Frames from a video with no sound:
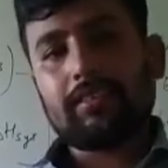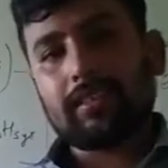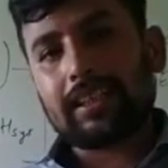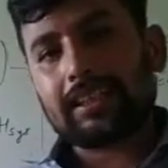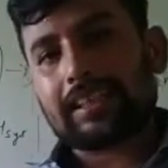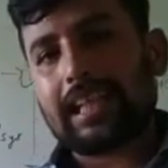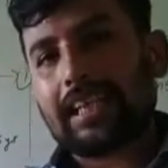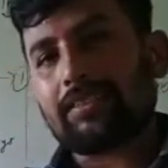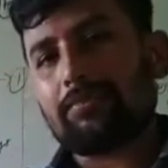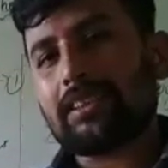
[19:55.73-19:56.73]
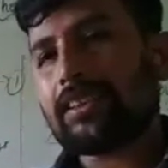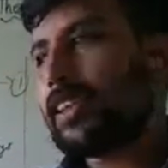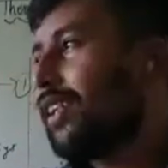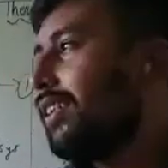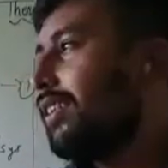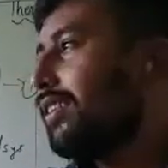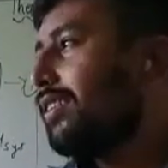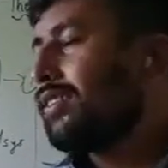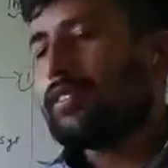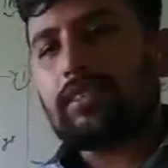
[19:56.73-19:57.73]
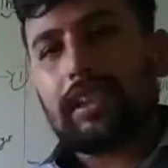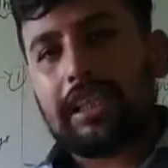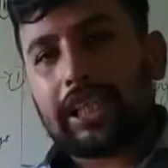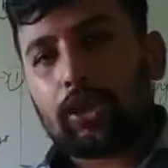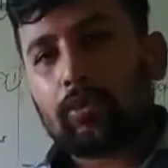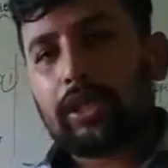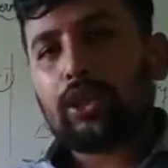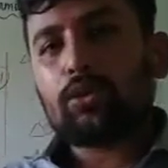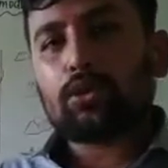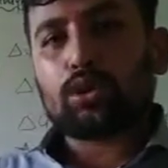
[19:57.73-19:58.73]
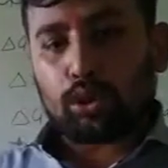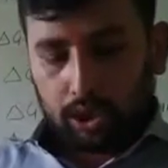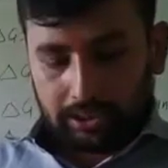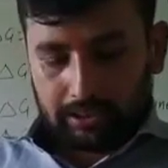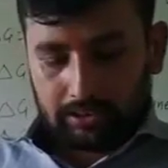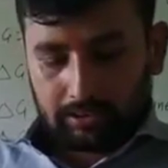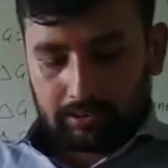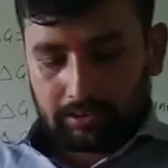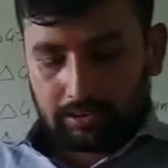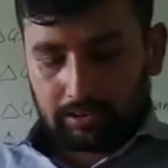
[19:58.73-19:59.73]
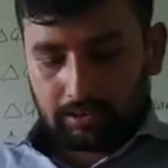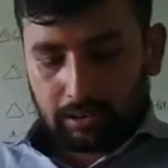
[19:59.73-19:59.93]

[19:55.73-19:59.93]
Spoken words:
Crystallize means liquid to solid. The